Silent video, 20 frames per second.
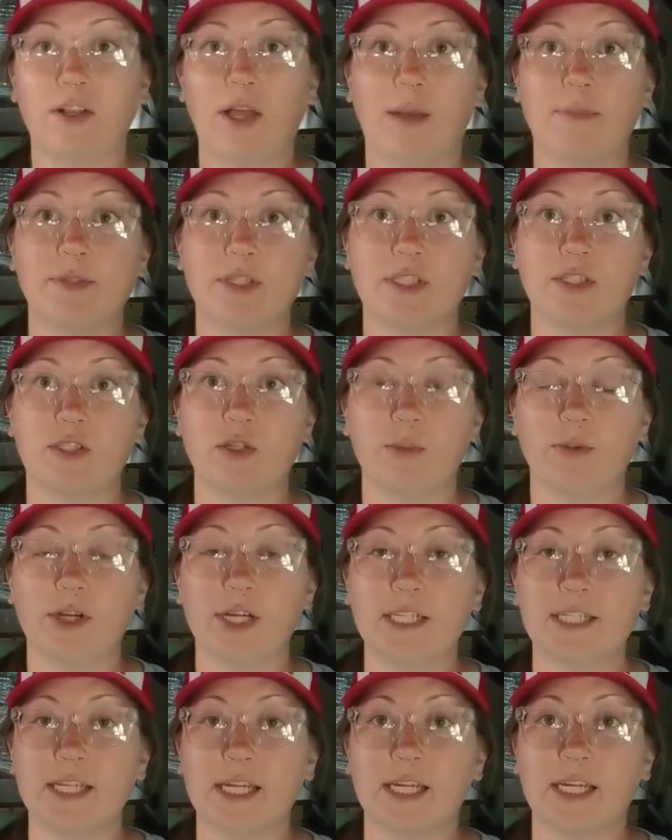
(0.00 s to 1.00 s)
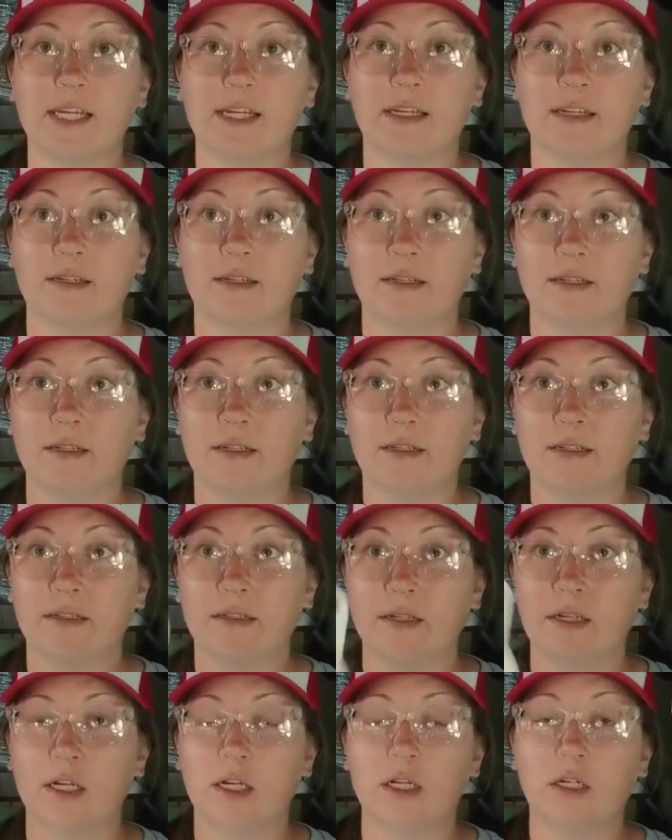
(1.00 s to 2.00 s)
it collapses super easy.
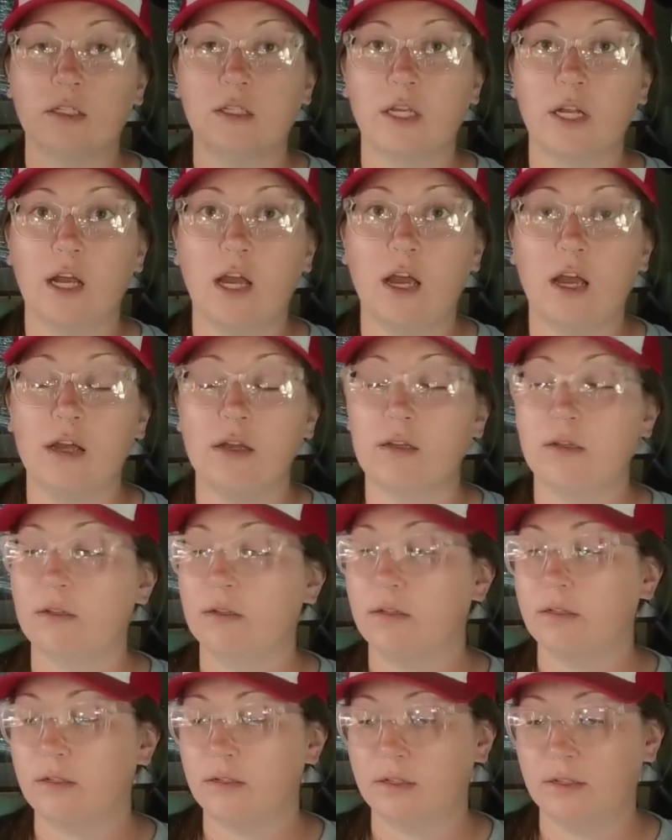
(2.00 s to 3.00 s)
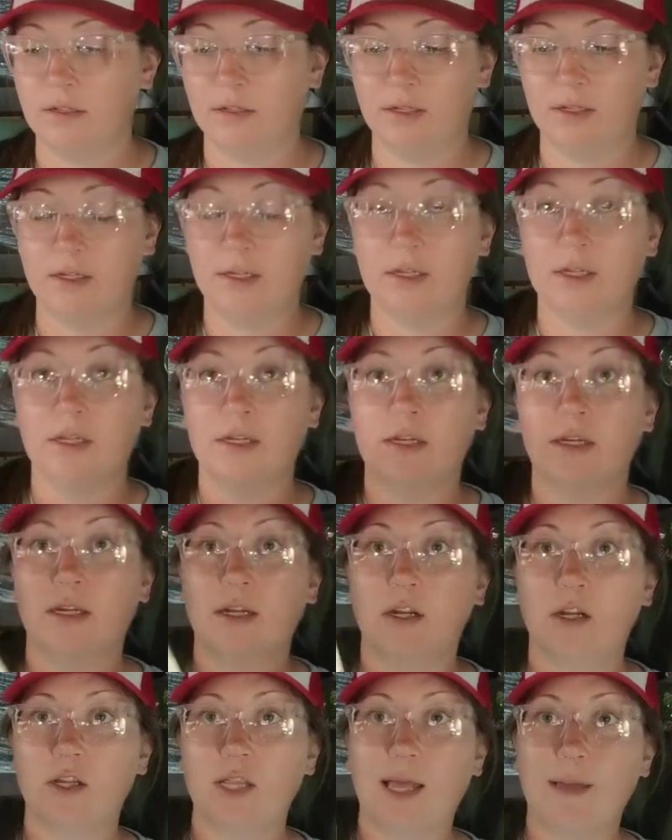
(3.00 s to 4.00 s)
Ta-da!
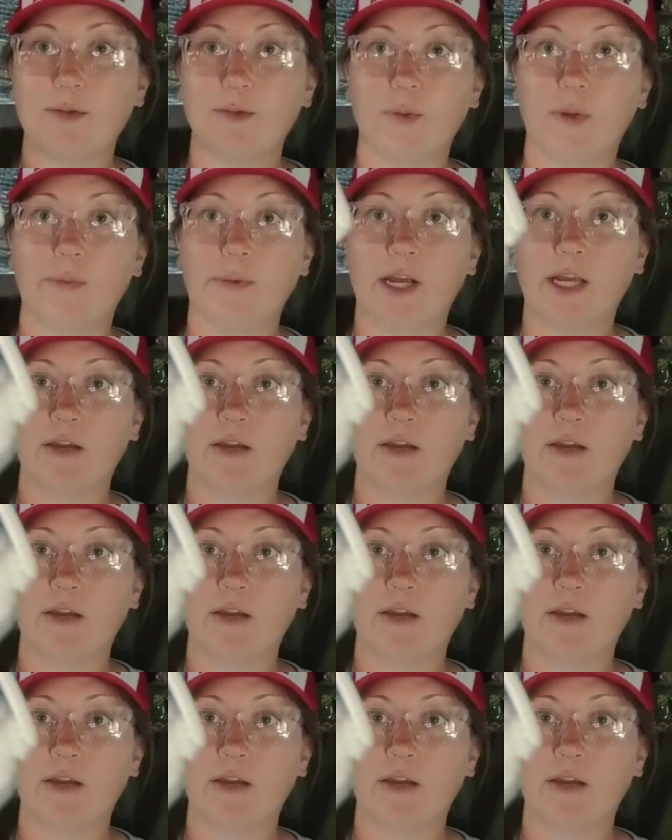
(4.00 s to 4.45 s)
Collapsible